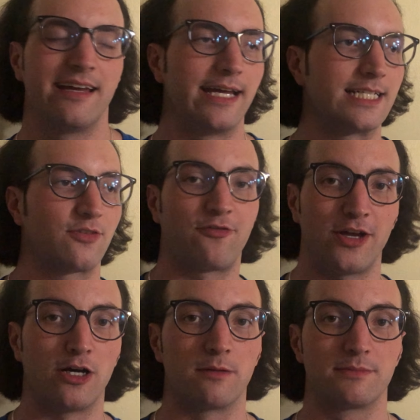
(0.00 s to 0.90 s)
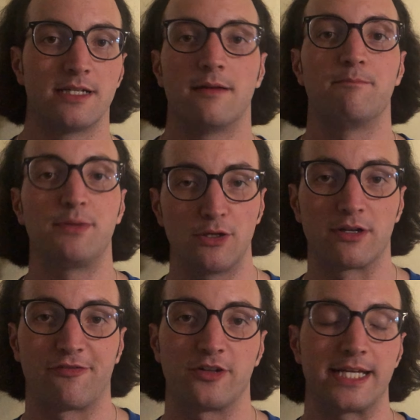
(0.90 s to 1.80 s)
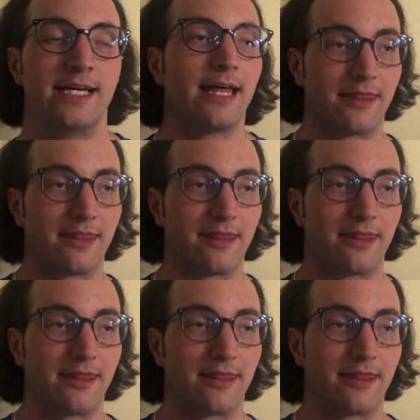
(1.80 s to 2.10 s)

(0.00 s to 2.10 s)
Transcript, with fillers: It's filmed beautifully.